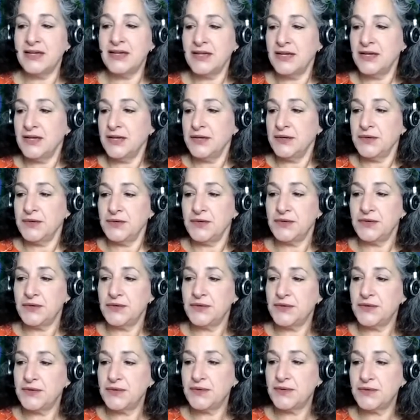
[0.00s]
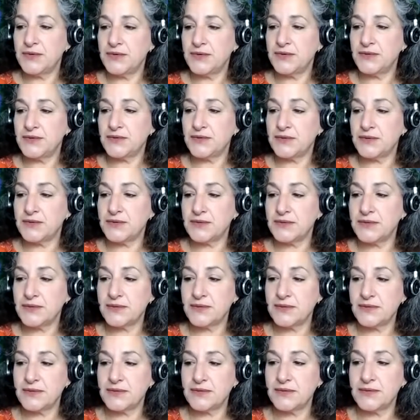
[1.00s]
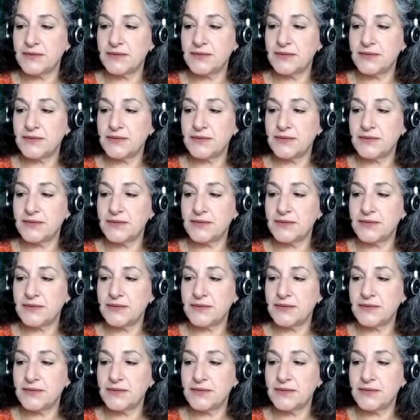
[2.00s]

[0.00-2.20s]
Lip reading: (silence)